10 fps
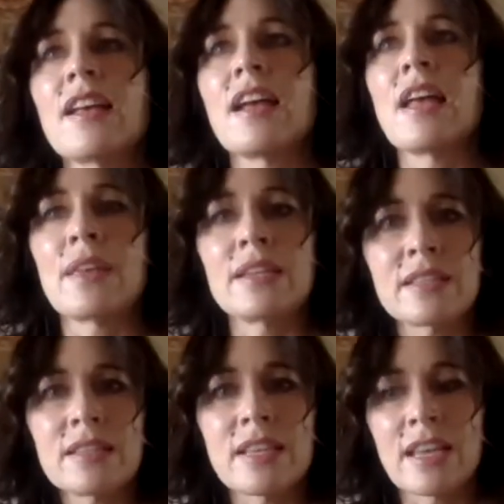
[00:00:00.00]
and they
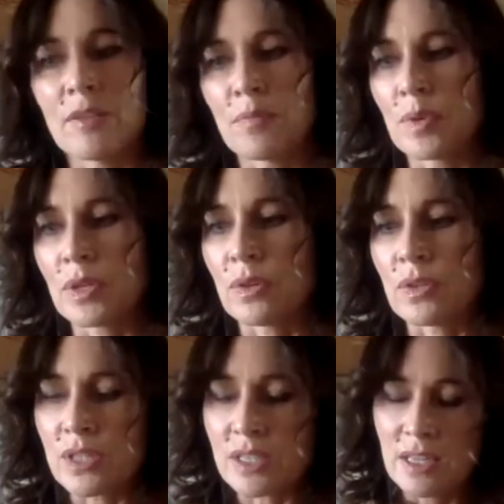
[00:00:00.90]
did that
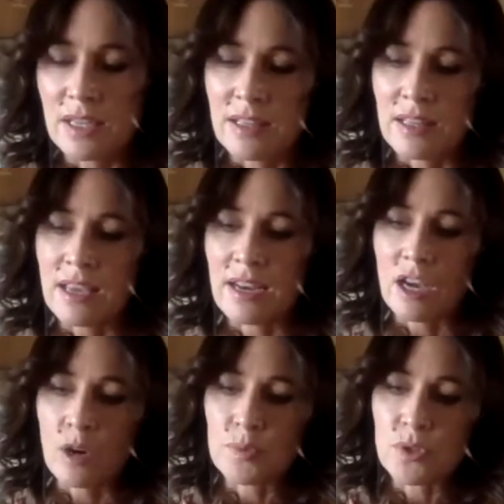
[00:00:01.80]
because that
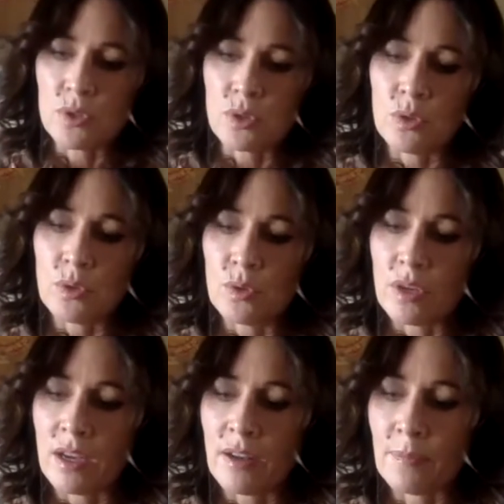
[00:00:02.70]
helps to
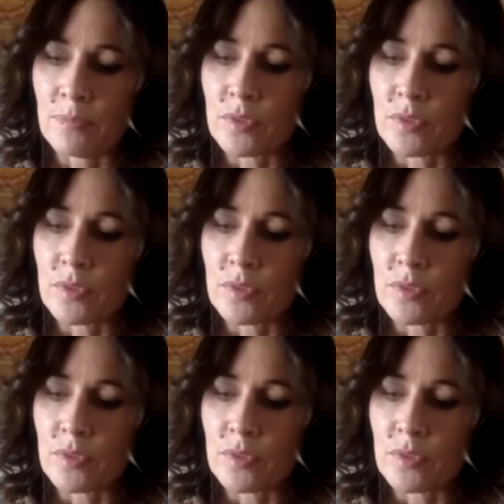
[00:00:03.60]
um,